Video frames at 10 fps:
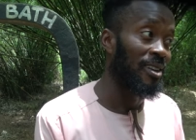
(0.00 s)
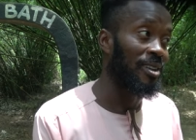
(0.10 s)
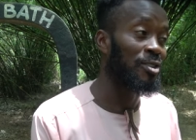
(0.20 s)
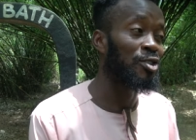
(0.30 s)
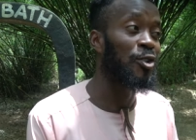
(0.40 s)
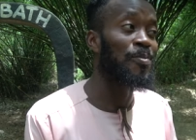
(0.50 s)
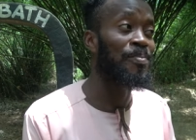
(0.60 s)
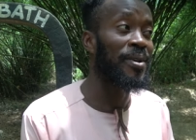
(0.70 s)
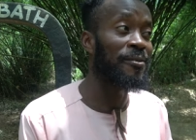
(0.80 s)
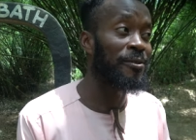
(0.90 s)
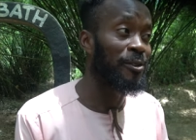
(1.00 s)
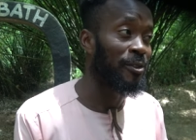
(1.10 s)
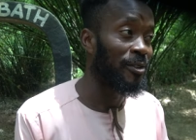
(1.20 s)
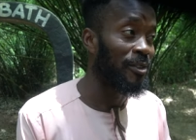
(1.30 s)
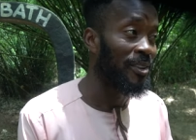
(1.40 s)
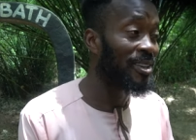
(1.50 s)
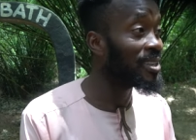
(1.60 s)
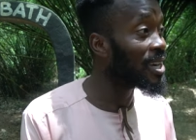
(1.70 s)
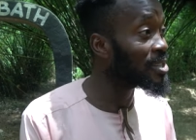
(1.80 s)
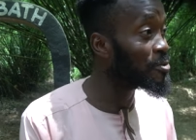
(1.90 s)
It is so painful.
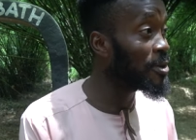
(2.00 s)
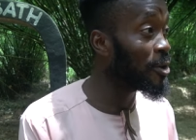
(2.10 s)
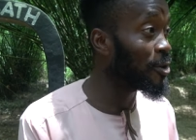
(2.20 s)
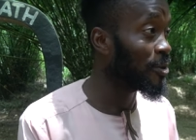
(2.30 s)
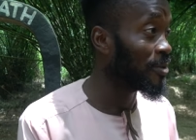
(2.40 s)
Yes, we know.